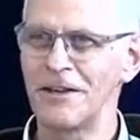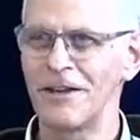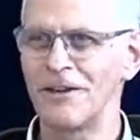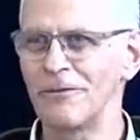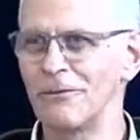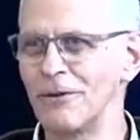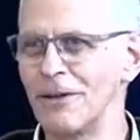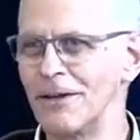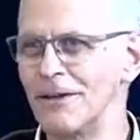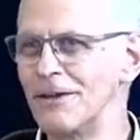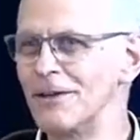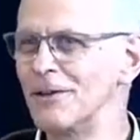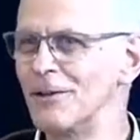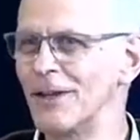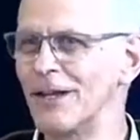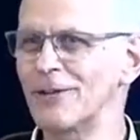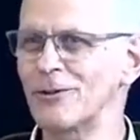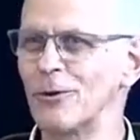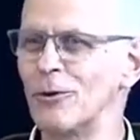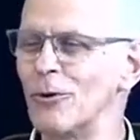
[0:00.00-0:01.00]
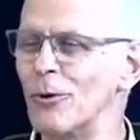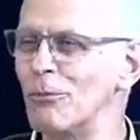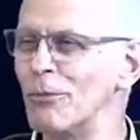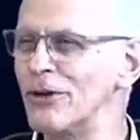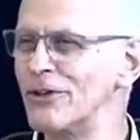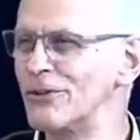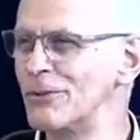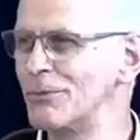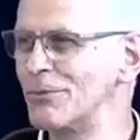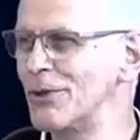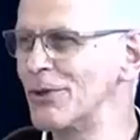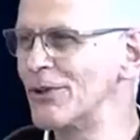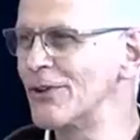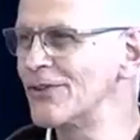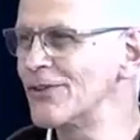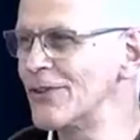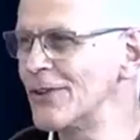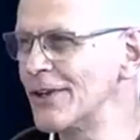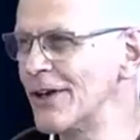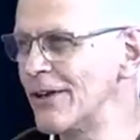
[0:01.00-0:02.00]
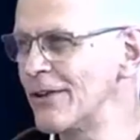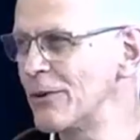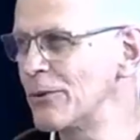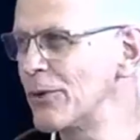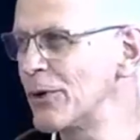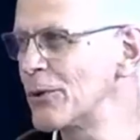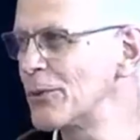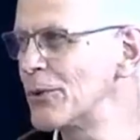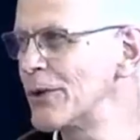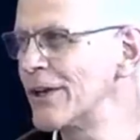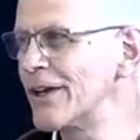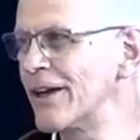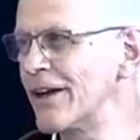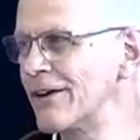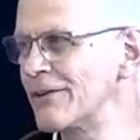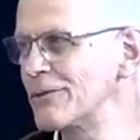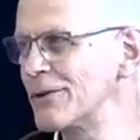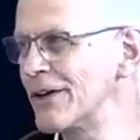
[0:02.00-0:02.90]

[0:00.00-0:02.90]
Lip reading: if we collect a whole bunch of buildings together, what do we have?